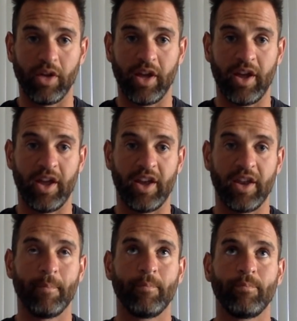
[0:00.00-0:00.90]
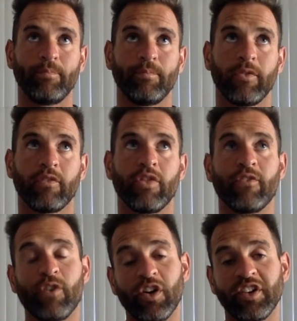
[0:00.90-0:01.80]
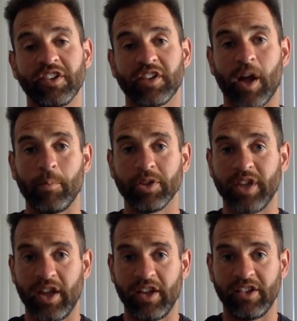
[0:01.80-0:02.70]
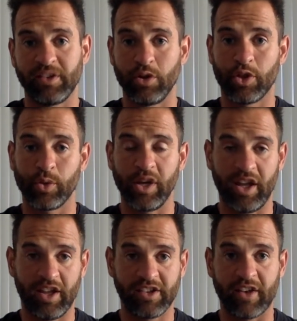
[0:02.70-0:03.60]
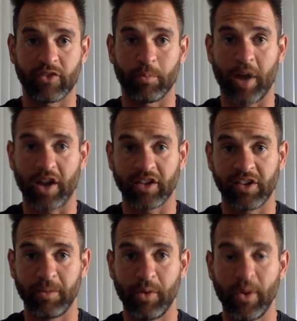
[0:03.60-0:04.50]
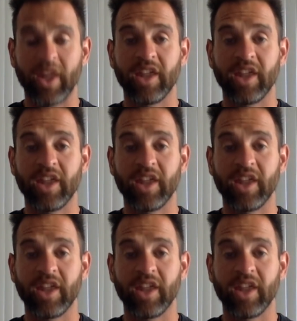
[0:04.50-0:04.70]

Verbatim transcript: And for the first couple days, two to three days after practicing mewing,